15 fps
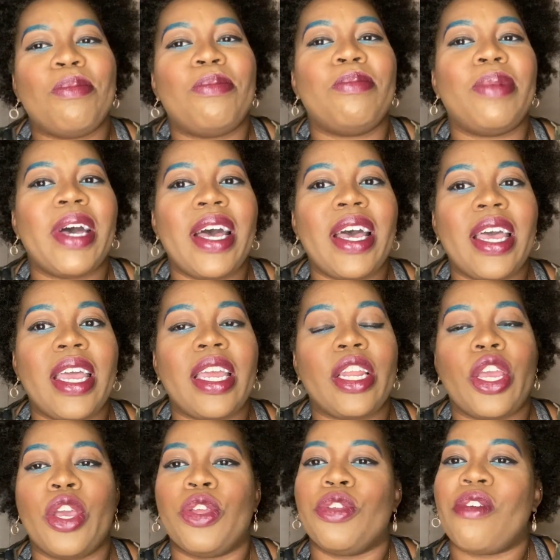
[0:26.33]
But
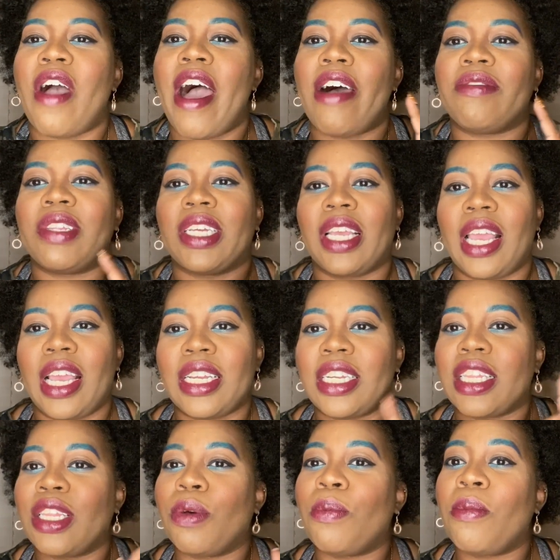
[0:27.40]
you'll have to catch
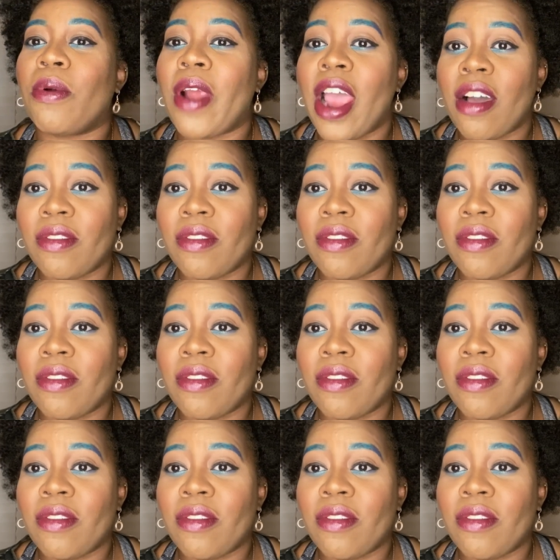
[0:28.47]
the brow